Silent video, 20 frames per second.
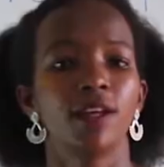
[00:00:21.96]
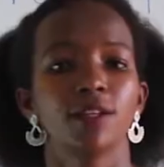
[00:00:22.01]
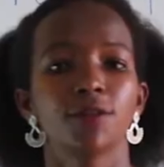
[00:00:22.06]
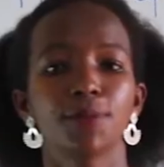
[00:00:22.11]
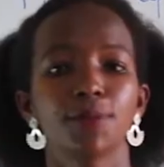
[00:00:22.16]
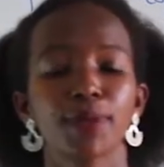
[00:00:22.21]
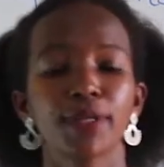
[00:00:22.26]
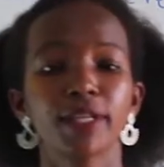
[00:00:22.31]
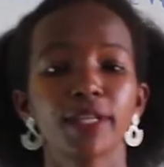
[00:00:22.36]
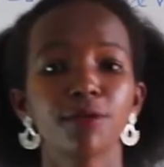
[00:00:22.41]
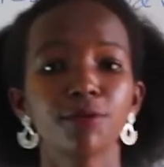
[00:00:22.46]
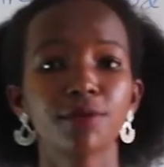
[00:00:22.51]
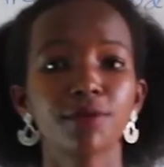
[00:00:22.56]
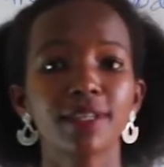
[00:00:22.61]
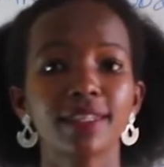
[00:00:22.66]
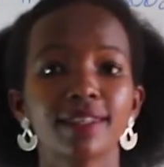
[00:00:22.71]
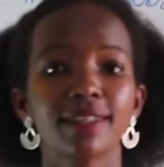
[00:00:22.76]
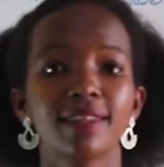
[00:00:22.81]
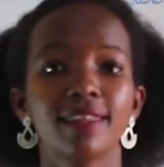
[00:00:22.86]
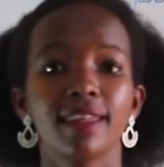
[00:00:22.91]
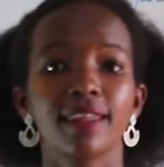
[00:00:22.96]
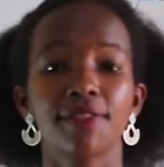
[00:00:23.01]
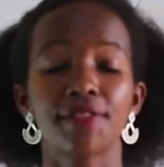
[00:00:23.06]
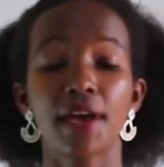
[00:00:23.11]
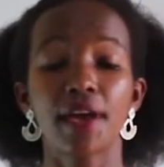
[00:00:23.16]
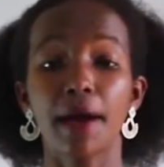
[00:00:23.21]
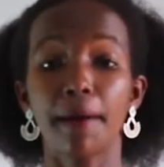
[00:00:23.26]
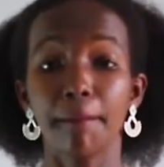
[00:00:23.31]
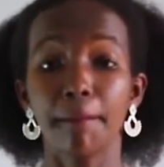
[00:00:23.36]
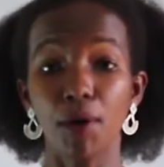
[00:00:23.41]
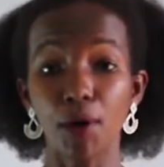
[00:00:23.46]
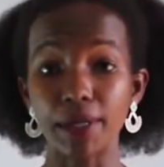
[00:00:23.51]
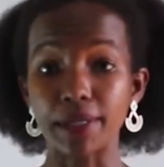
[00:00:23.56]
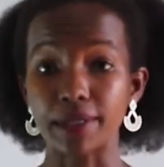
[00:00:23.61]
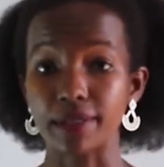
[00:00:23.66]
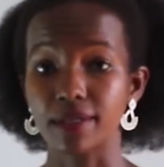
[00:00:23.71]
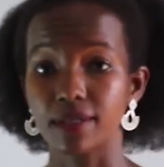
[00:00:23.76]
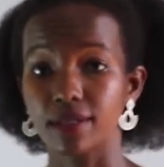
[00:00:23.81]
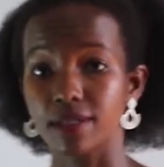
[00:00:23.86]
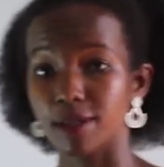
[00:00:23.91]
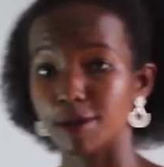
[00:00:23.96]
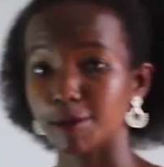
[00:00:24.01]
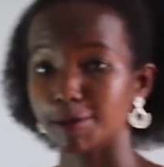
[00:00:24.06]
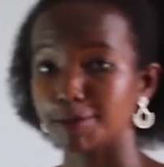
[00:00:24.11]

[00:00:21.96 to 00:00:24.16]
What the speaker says: To begin with, they are moist.